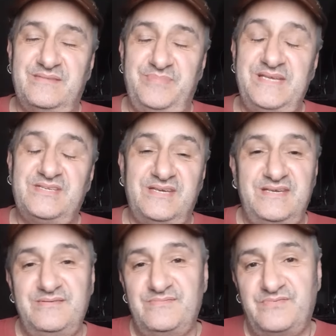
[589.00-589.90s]

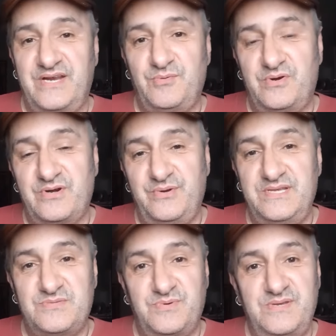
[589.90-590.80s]
BT, Frank Warren
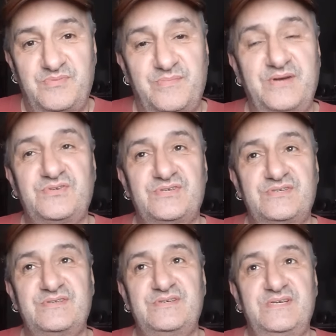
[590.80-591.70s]
Queensbury
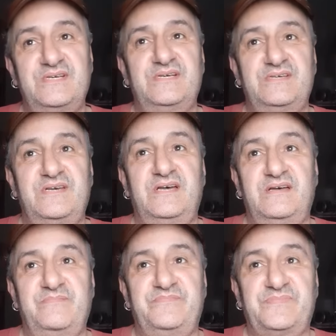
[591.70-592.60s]
promotion.
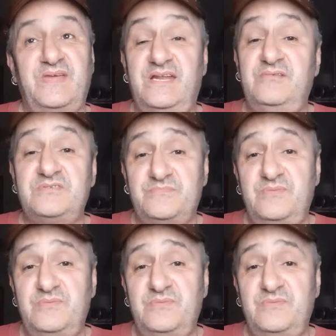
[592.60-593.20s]
And it was